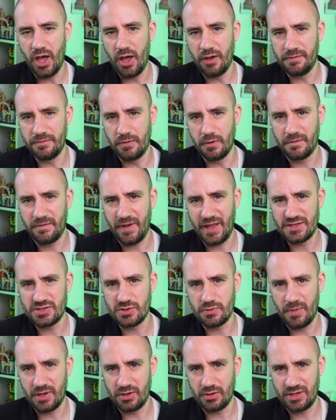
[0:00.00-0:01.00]
for fans who
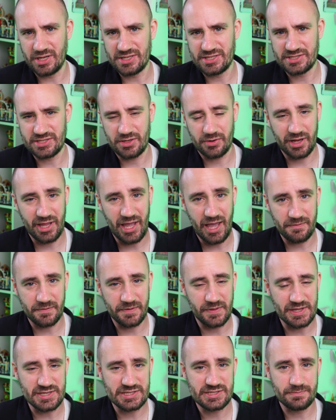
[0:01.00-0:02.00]
might not necessarily have
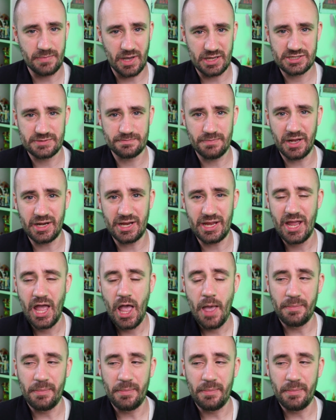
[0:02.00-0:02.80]
this much money.